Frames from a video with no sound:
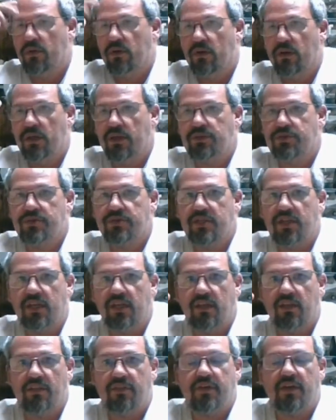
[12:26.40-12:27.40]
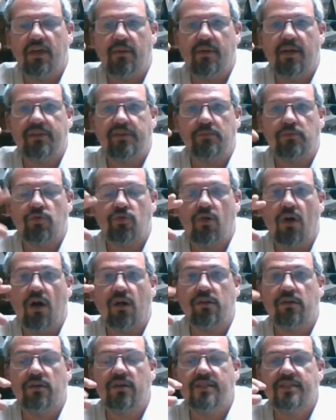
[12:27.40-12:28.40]
Interesting thing about the
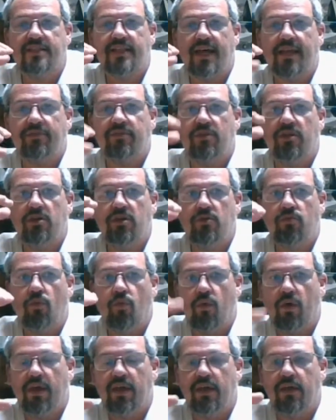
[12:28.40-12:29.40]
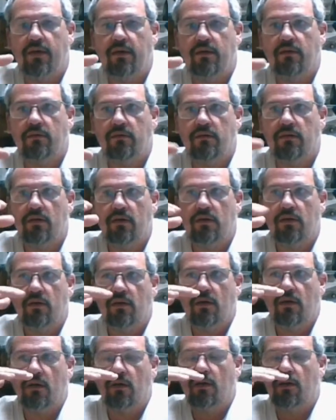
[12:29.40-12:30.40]
Marauder is that the wing
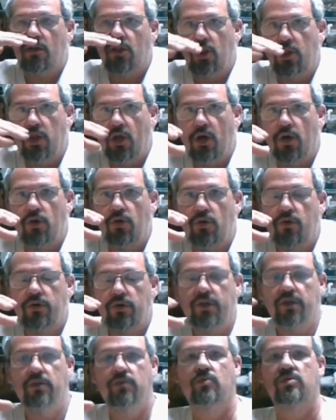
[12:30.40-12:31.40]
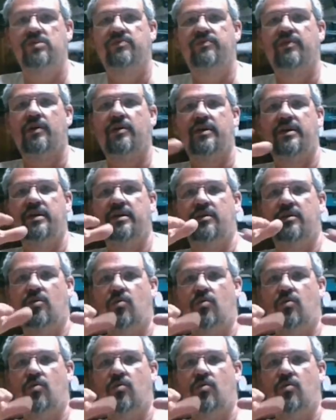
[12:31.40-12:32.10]
load was the